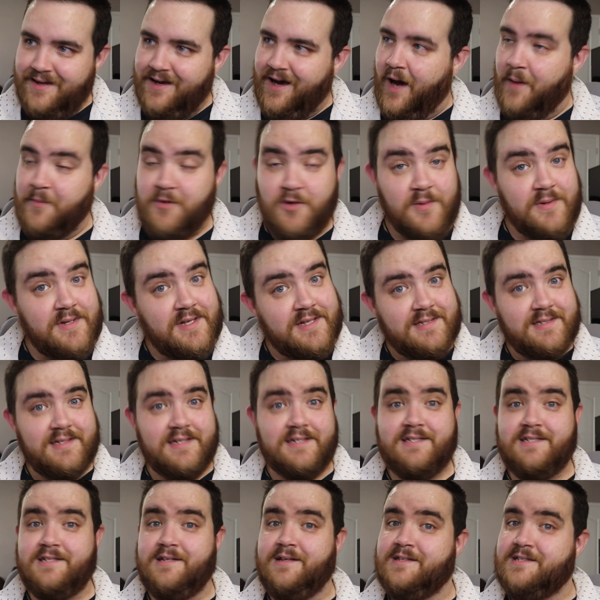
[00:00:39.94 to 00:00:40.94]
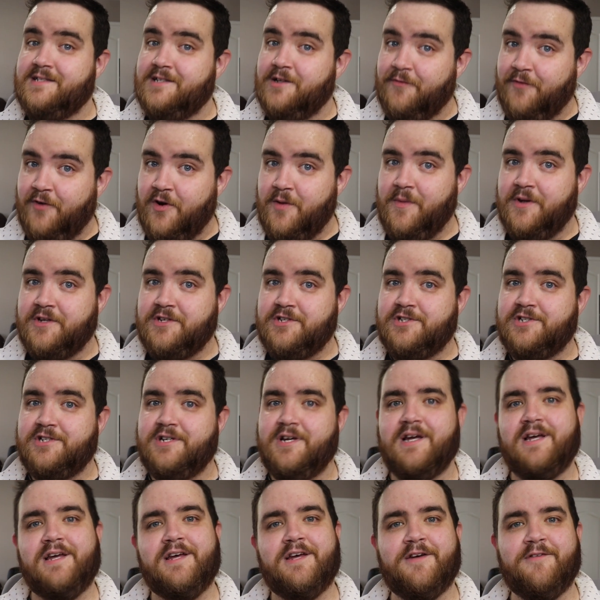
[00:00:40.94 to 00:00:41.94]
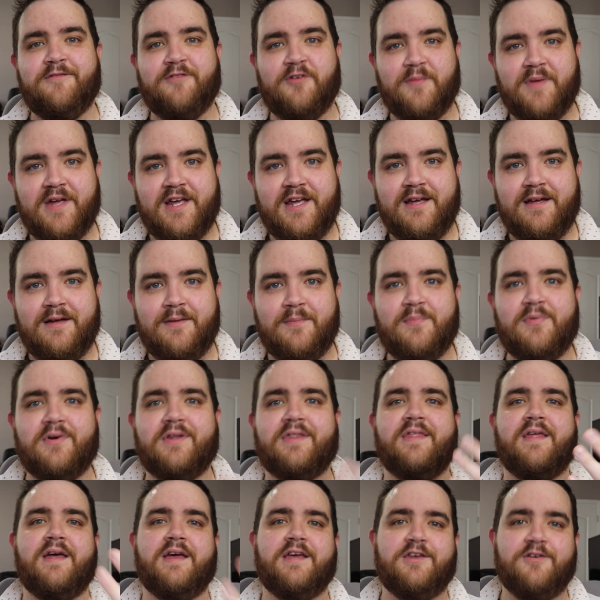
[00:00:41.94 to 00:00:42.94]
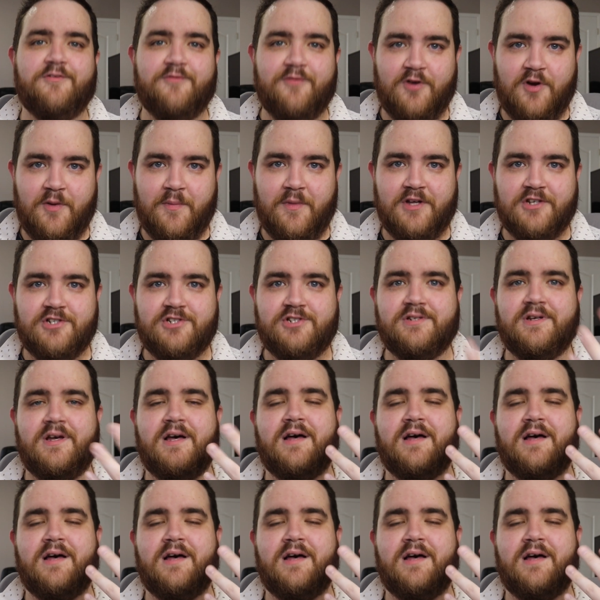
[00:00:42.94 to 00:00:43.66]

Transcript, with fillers: I'm doing this. It's, it's still very much for me, but thank you very much.